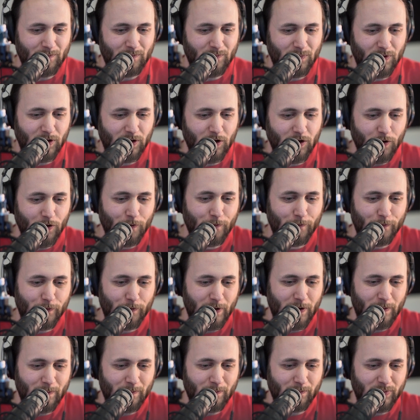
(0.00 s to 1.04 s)
go
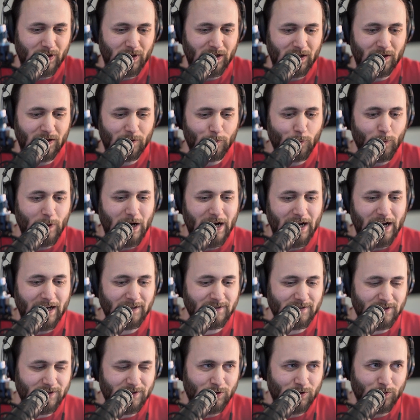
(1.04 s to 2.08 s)
from being
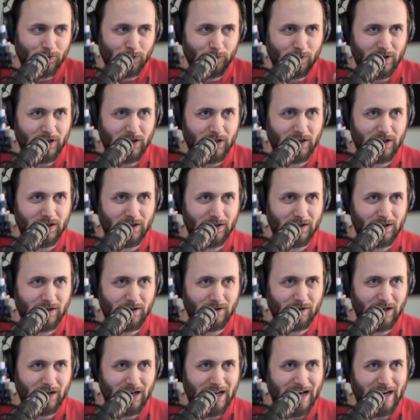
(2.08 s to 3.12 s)
white to a
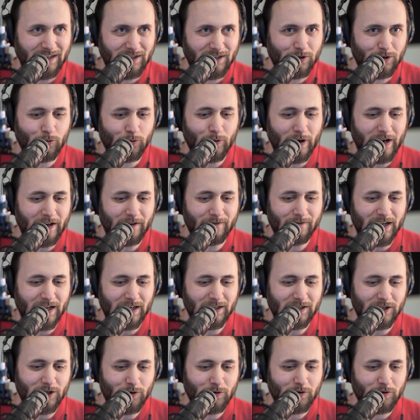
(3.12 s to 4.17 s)
light gray
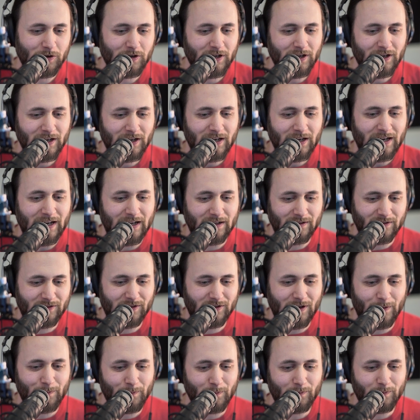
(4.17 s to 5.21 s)
value. And
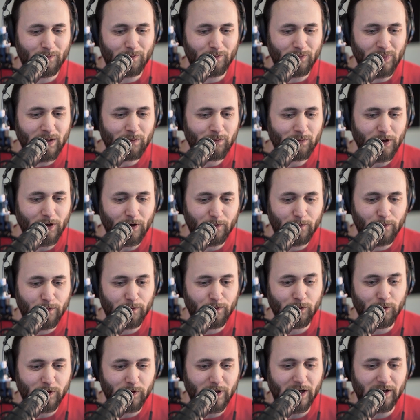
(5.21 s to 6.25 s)
some people
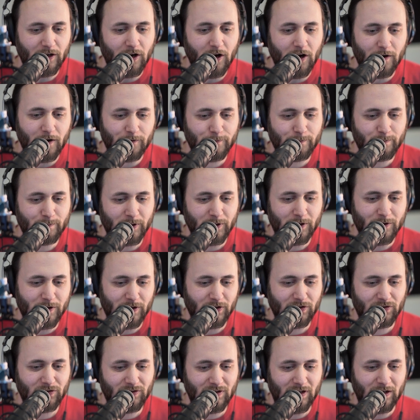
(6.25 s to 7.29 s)
threw that off
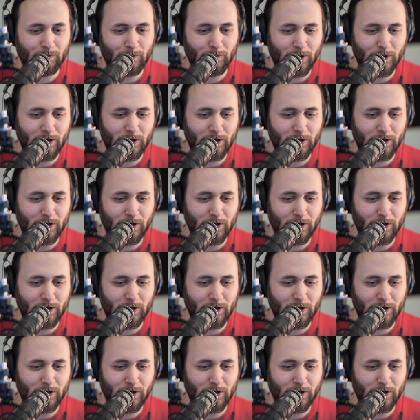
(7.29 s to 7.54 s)
because they were